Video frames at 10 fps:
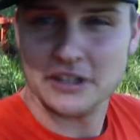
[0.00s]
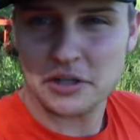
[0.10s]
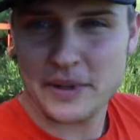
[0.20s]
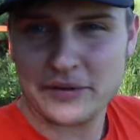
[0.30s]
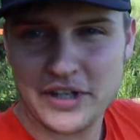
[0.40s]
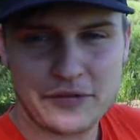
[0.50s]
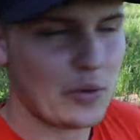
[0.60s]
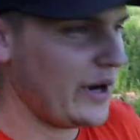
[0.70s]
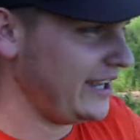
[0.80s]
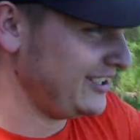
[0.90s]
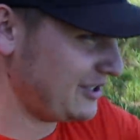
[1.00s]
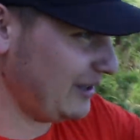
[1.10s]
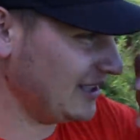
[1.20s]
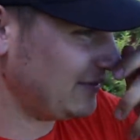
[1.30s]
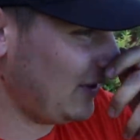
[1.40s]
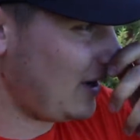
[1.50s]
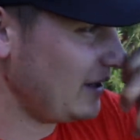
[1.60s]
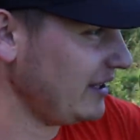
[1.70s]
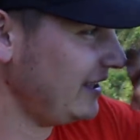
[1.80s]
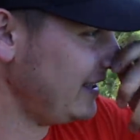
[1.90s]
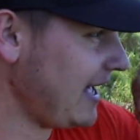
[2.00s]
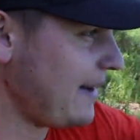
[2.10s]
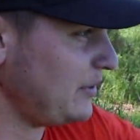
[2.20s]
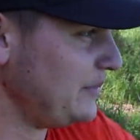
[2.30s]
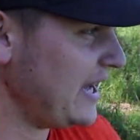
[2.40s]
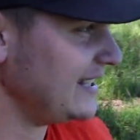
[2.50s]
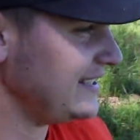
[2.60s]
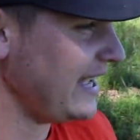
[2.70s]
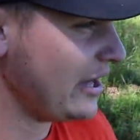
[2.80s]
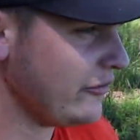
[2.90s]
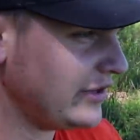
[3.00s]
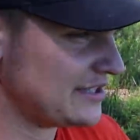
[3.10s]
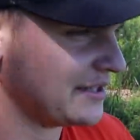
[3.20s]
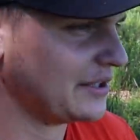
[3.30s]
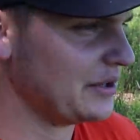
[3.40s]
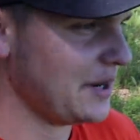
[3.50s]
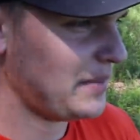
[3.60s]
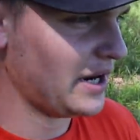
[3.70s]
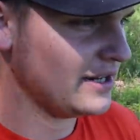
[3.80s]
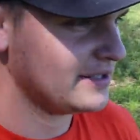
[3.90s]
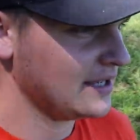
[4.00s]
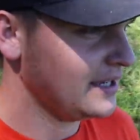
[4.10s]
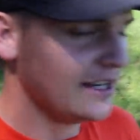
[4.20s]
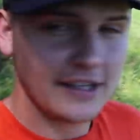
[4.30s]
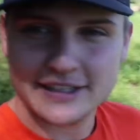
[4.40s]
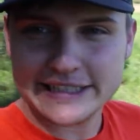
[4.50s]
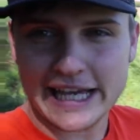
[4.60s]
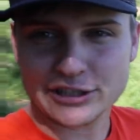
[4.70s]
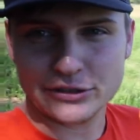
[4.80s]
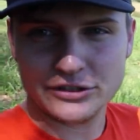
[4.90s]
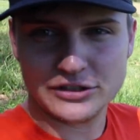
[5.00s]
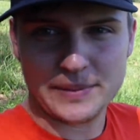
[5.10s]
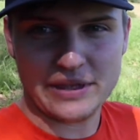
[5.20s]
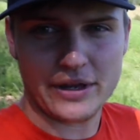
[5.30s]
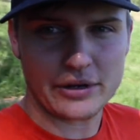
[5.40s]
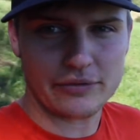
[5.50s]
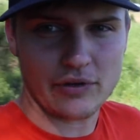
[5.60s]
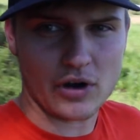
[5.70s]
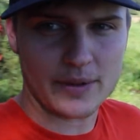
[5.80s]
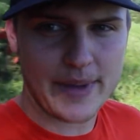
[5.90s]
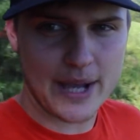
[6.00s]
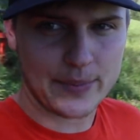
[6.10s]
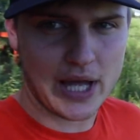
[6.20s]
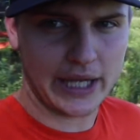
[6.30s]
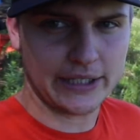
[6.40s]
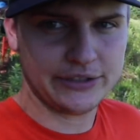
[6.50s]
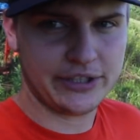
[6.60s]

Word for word: A little bit of a different way to intro this vlog. Happened to be out of town visiting the grandparents. This actually used to be their farm back behind us